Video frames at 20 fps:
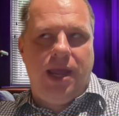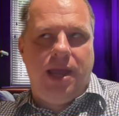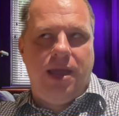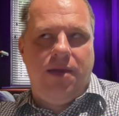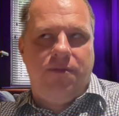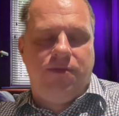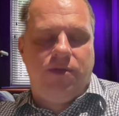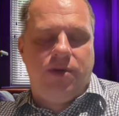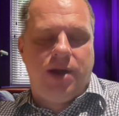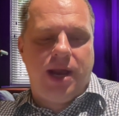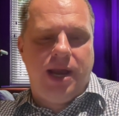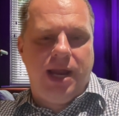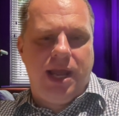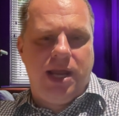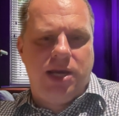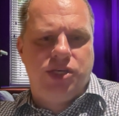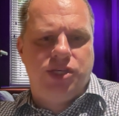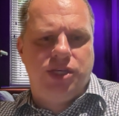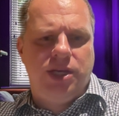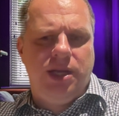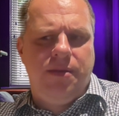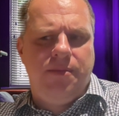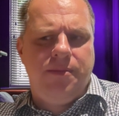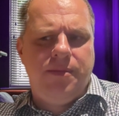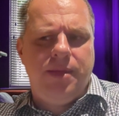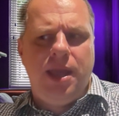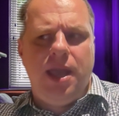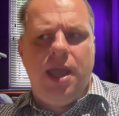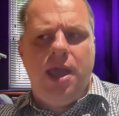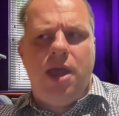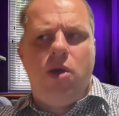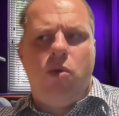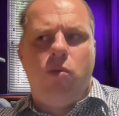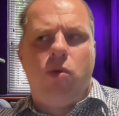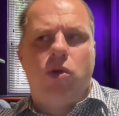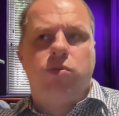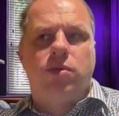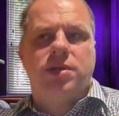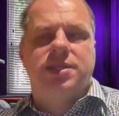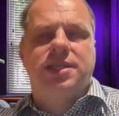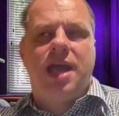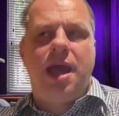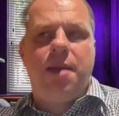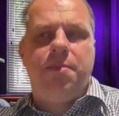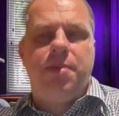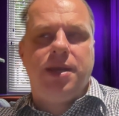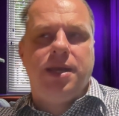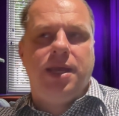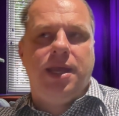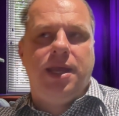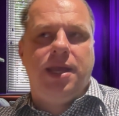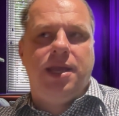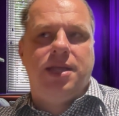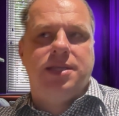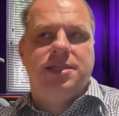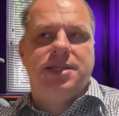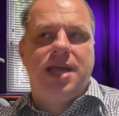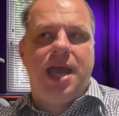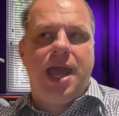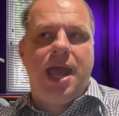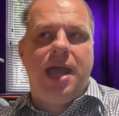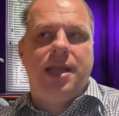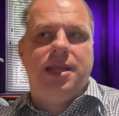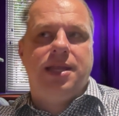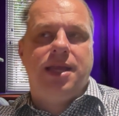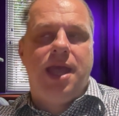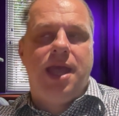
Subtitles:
for energy, what was happening is that